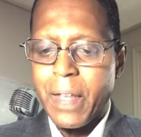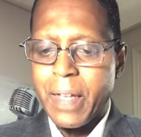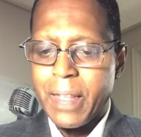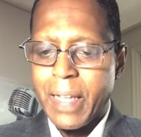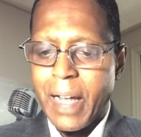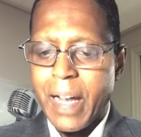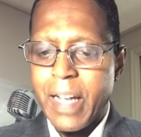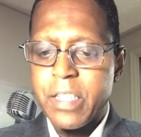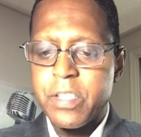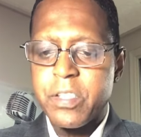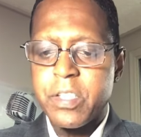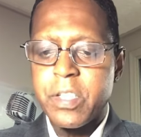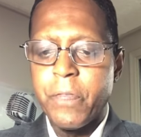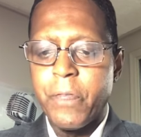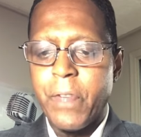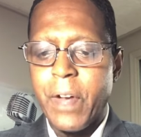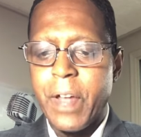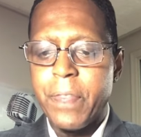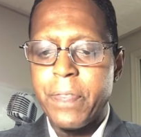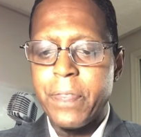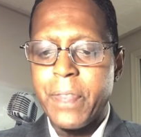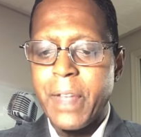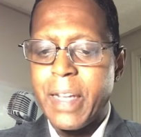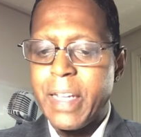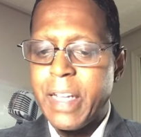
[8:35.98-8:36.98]
The last
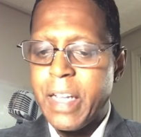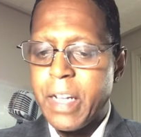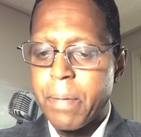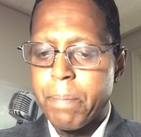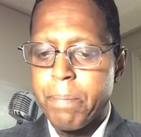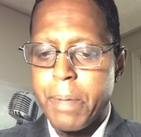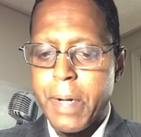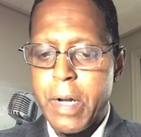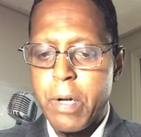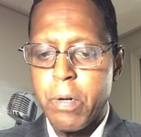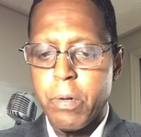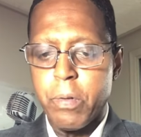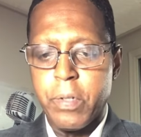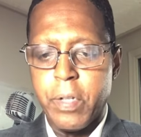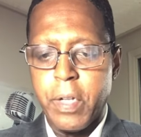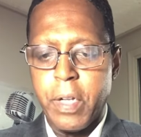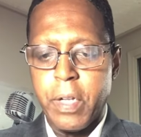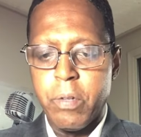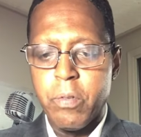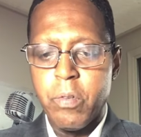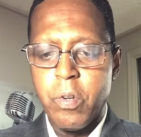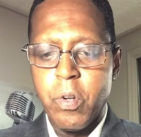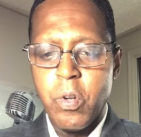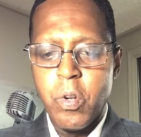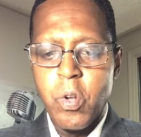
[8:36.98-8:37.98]
event that he
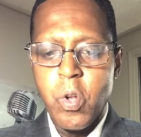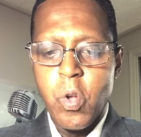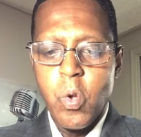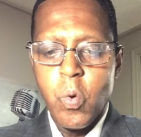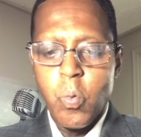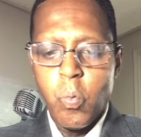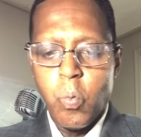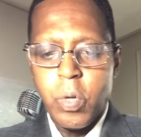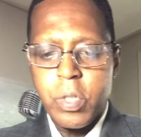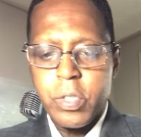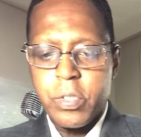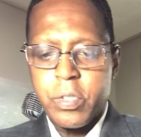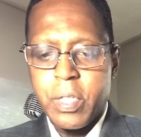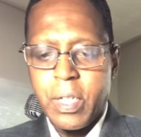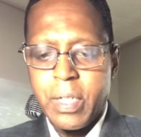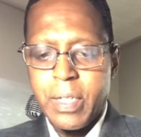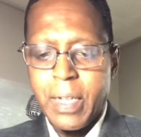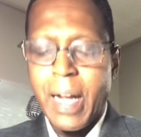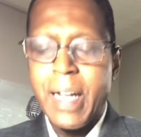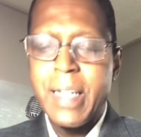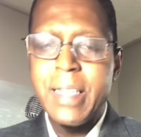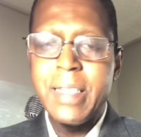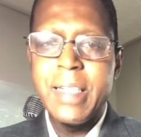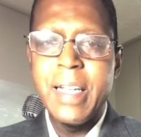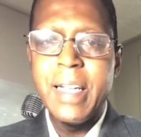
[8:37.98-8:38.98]
appeared in was the
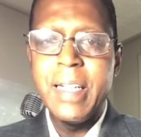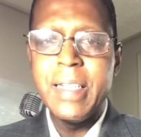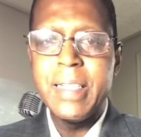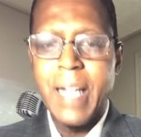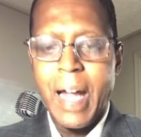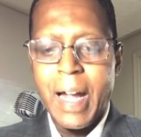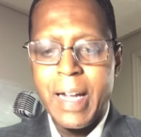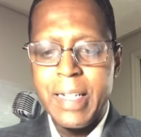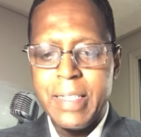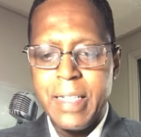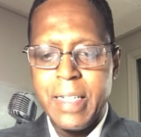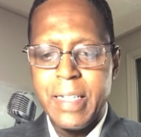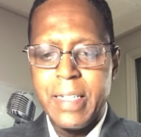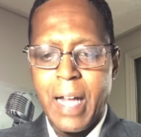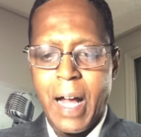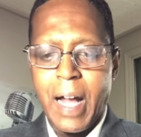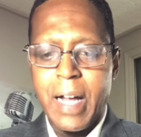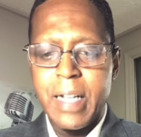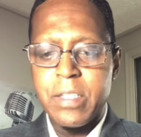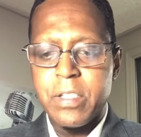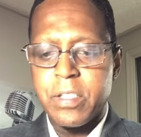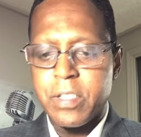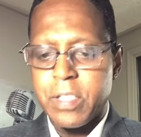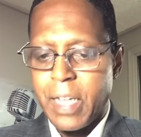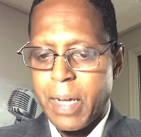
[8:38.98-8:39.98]

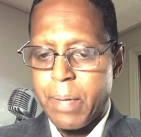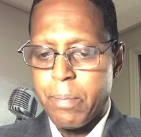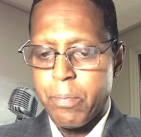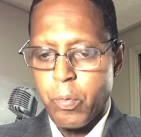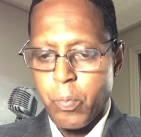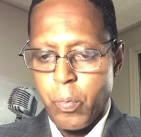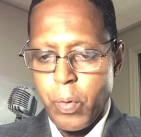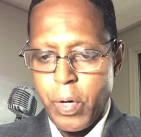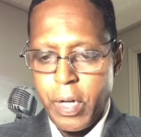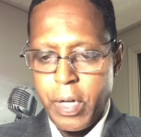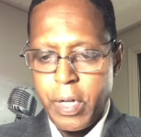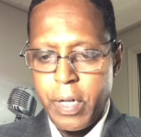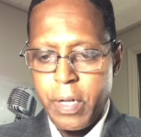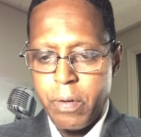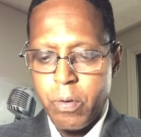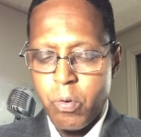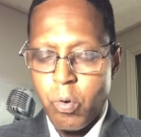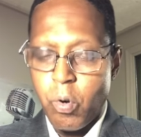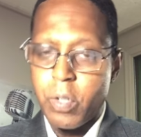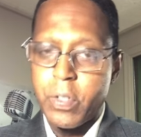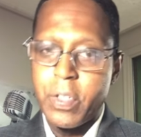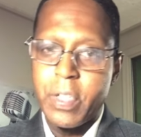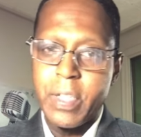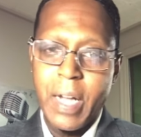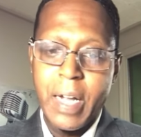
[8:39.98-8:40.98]
1999 Slamboree,
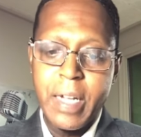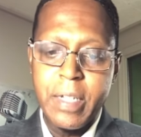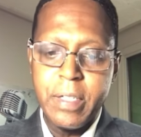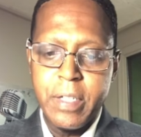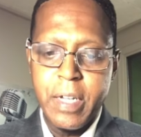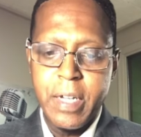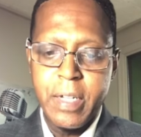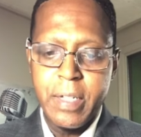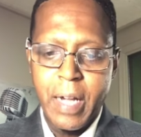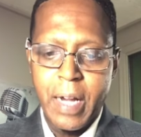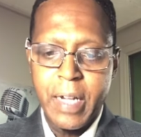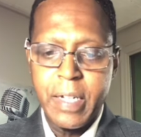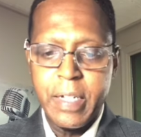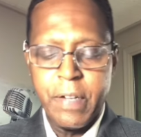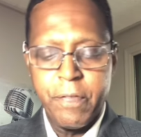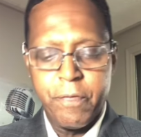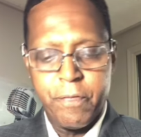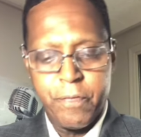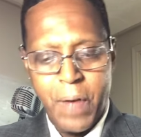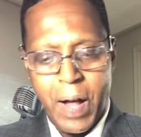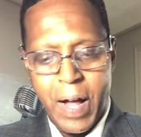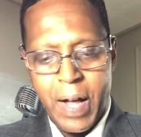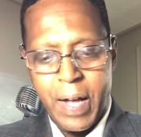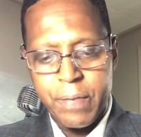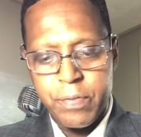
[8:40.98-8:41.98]
or the
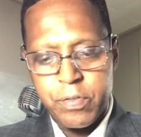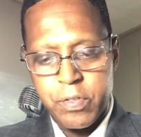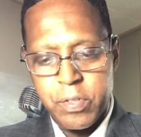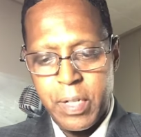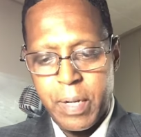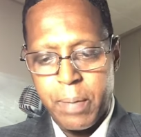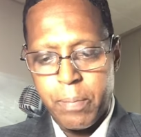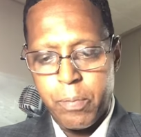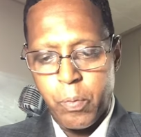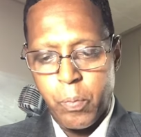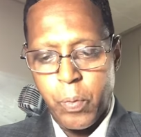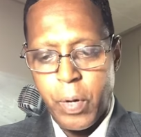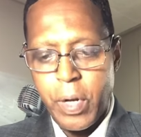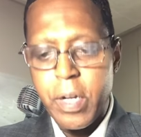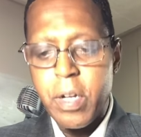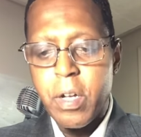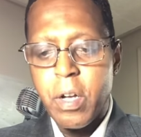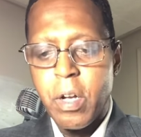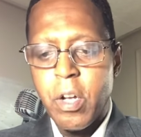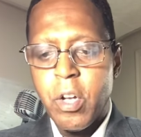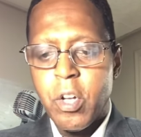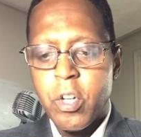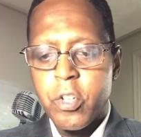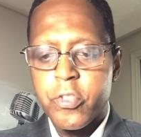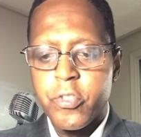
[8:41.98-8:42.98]
1995
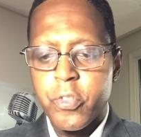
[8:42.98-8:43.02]
Slamboree.